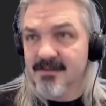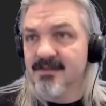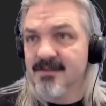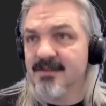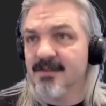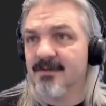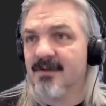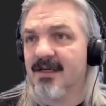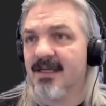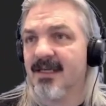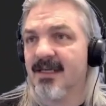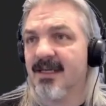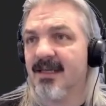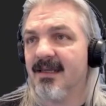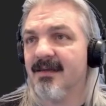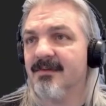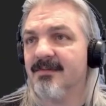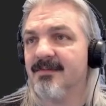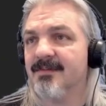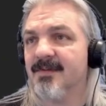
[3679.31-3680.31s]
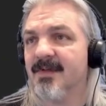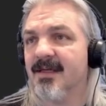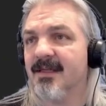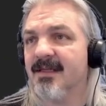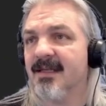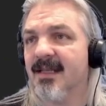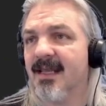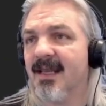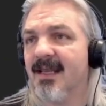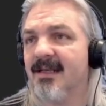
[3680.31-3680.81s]
do I have
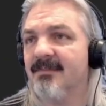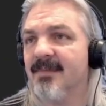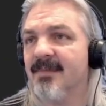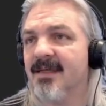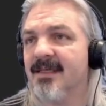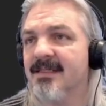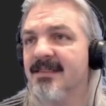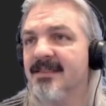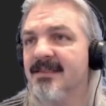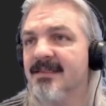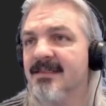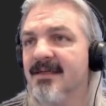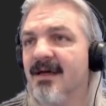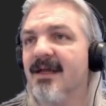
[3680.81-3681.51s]
an animated?